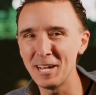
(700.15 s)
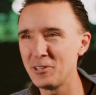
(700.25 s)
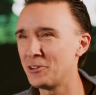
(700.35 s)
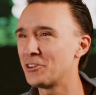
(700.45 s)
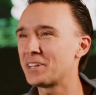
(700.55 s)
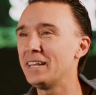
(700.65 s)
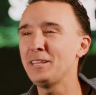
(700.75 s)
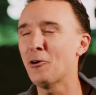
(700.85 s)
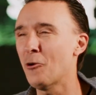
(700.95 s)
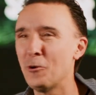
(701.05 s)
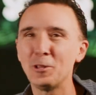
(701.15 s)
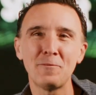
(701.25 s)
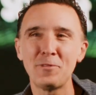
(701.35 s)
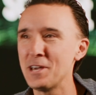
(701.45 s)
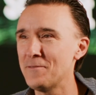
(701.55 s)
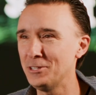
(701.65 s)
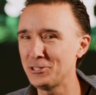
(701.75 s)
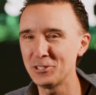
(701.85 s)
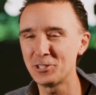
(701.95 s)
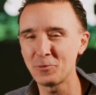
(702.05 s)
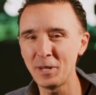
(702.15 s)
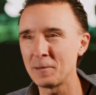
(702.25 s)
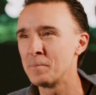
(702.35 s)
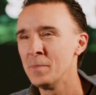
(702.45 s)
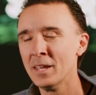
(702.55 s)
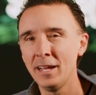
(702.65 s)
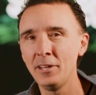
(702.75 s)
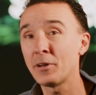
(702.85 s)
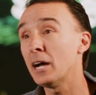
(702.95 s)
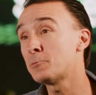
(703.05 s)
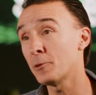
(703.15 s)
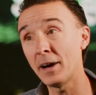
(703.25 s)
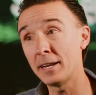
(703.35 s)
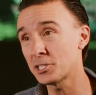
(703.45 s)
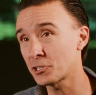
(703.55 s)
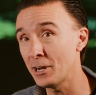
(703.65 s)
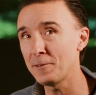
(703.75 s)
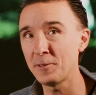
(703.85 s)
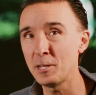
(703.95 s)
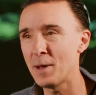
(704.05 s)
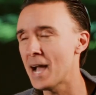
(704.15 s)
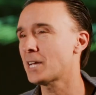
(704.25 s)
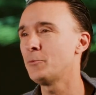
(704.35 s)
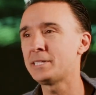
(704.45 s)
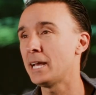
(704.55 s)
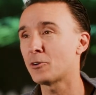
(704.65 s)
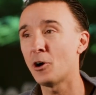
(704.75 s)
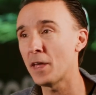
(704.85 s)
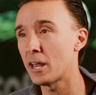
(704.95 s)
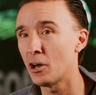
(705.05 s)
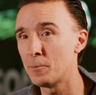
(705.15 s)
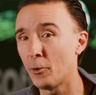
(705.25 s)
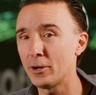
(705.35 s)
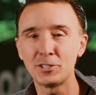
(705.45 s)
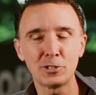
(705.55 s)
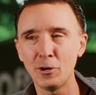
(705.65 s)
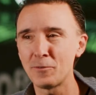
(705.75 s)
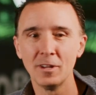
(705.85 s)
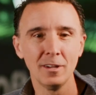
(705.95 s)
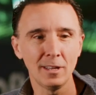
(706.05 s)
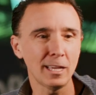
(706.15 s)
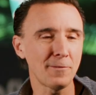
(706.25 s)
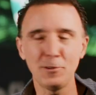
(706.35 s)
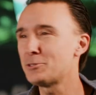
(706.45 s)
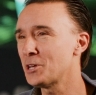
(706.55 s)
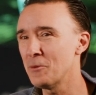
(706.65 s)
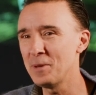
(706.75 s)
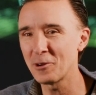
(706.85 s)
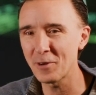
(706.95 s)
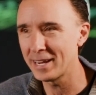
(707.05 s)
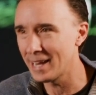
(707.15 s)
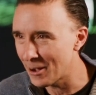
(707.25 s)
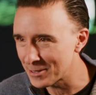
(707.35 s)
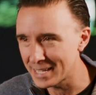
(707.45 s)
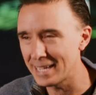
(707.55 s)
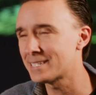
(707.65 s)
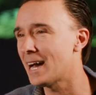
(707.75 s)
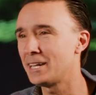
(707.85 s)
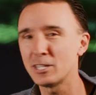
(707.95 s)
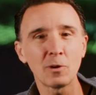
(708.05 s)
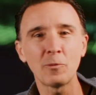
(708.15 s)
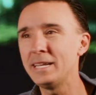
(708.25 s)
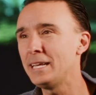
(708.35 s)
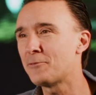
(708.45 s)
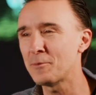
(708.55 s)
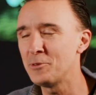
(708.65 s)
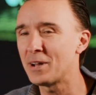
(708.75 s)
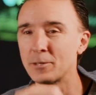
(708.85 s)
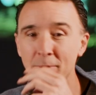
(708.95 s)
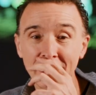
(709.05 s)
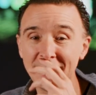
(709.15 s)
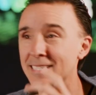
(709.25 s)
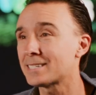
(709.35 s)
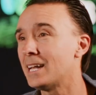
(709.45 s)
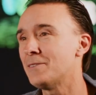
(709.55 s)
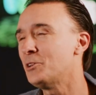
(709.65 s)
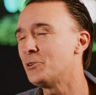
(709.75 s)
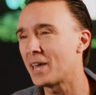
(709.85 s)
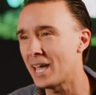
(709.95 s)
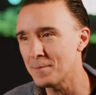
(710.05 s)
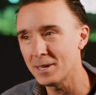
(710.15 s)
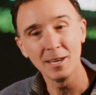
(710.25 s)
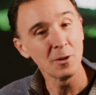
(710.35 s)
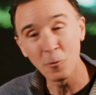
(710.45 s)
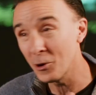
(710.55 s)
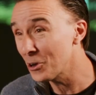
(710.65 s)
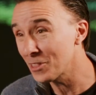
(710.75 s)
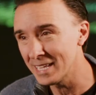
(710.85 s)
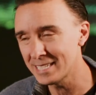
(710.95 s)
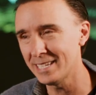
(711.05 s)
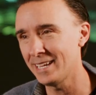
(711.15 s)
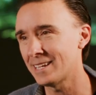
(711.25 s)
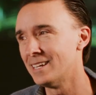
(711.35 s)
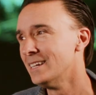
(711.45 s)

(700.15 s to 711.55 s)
You're getting the whole of the Evolution suite, and you guys provide us great feedback, and we take all that on board. So if you tell me right now, hey Todd, here's what we need from you guys. We need this kind of a new game. We're listening.